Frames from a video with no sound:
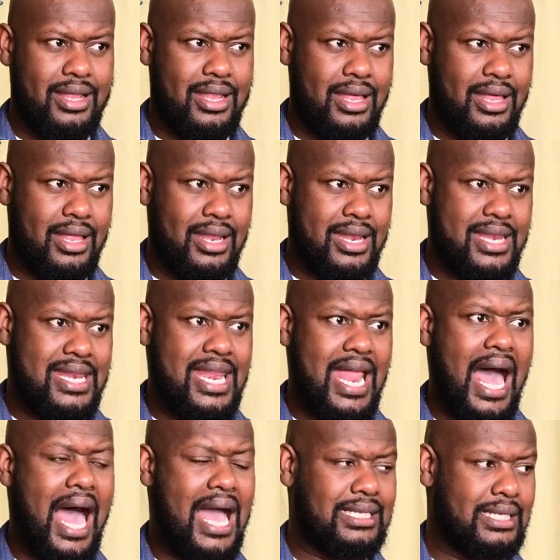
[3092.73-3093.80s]

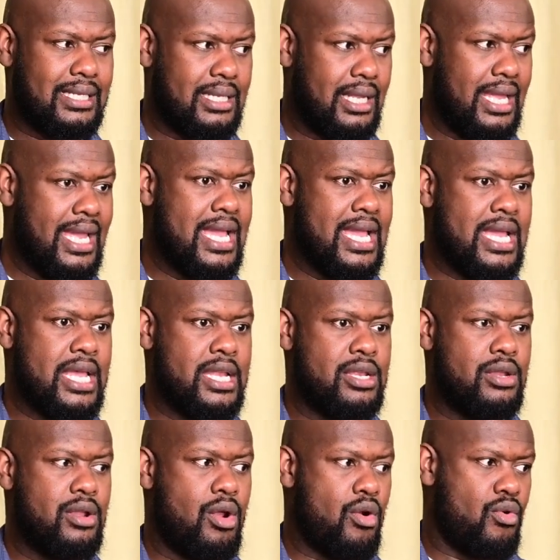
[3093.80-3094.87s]
not
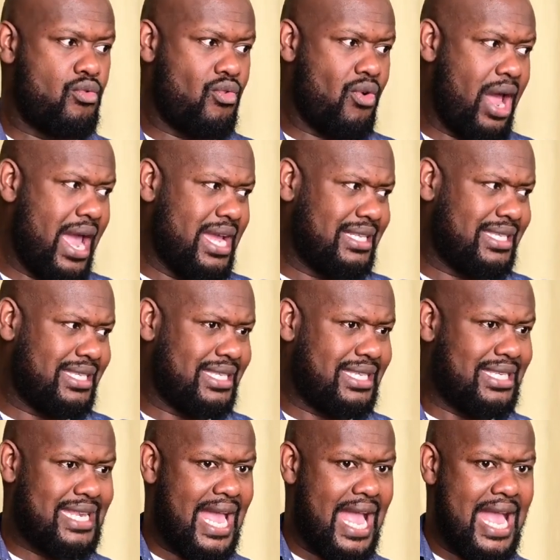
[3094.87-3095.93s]
in right
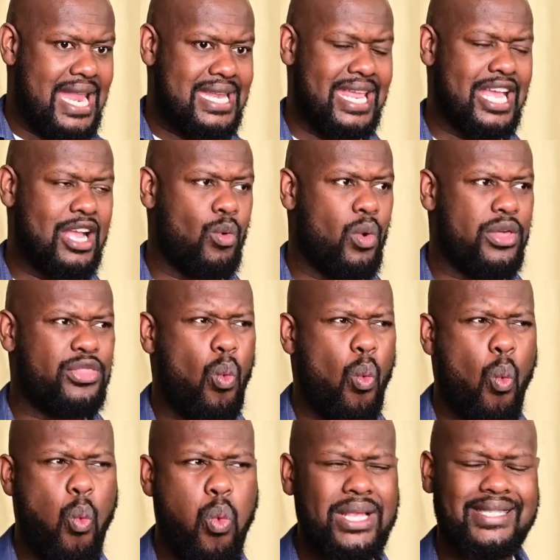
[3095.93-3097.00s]
standing with
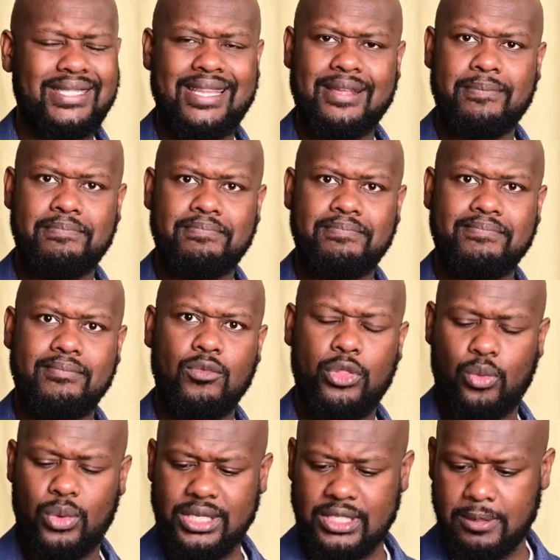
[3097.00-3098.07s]
wisdom, with
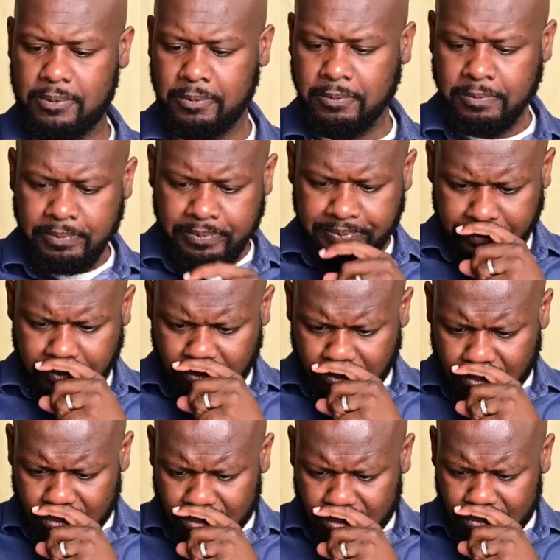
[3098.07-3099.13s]
wisdom.
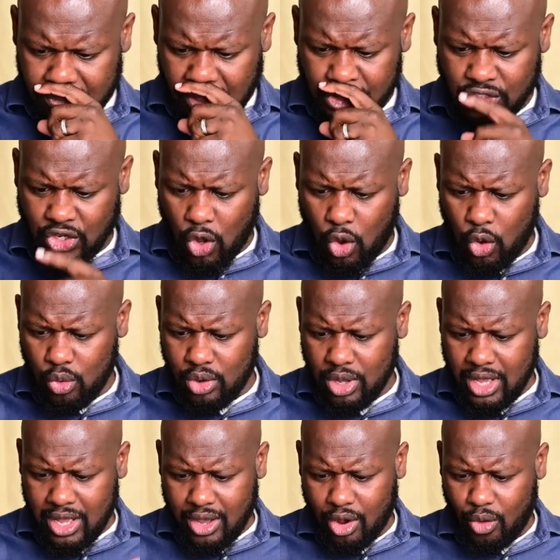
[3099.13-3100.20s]
So
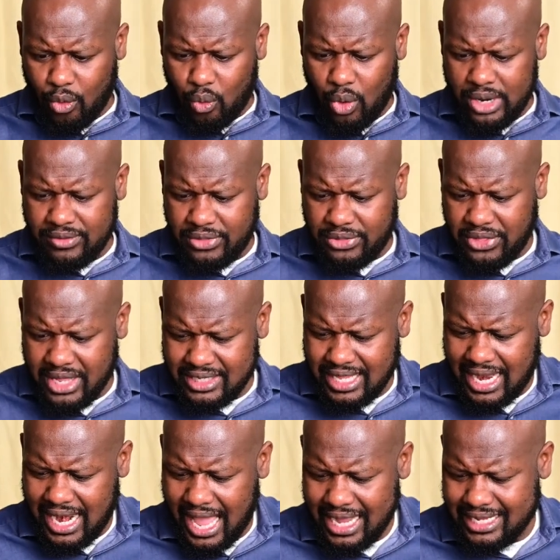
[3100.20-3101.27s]
uh, one of the things
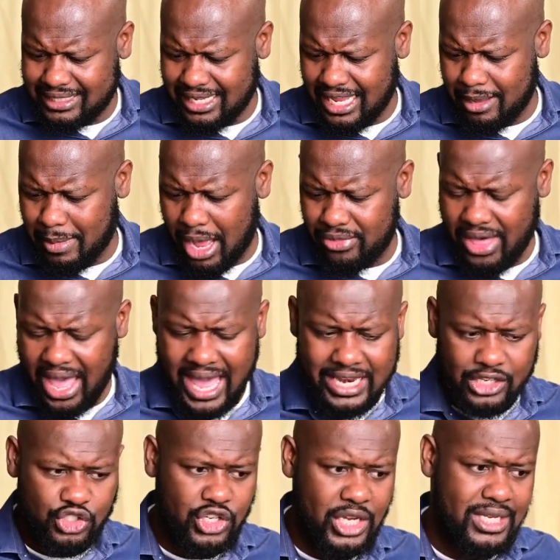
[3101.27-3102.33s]
that I could say about that
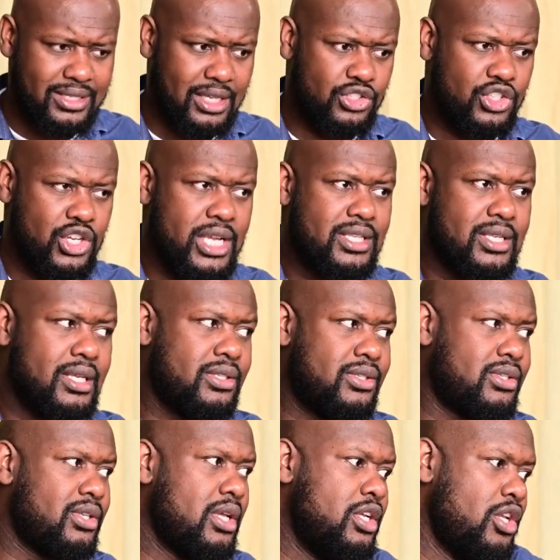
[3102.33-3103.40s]
is Jesus.
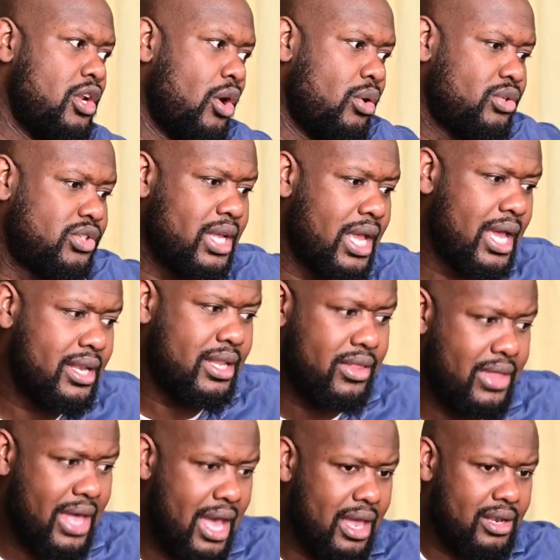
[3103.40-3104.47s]
Jesus, you know, said
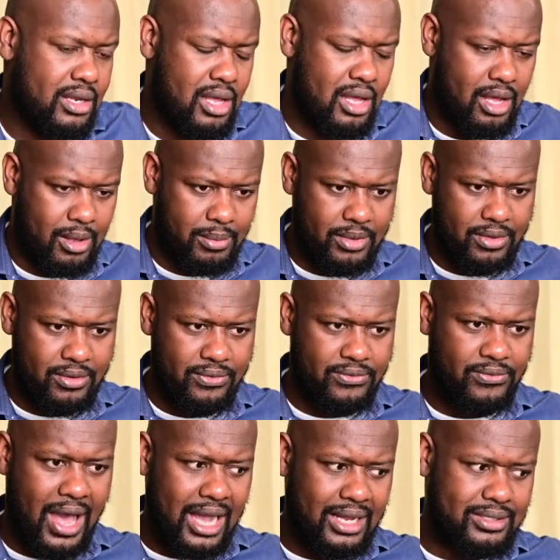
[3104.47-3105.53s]
that um,
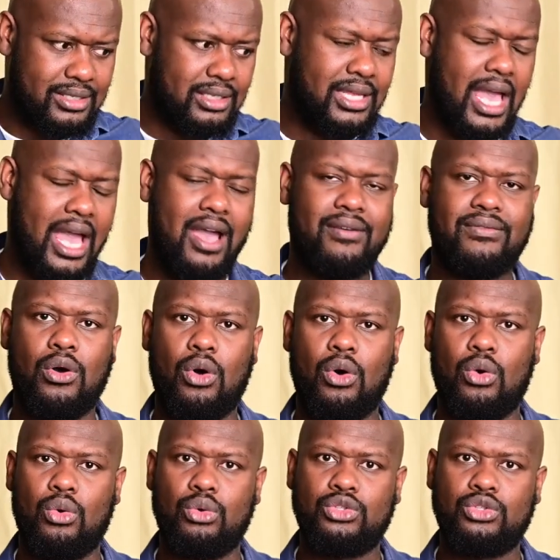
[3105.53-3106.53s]
foxes have holes,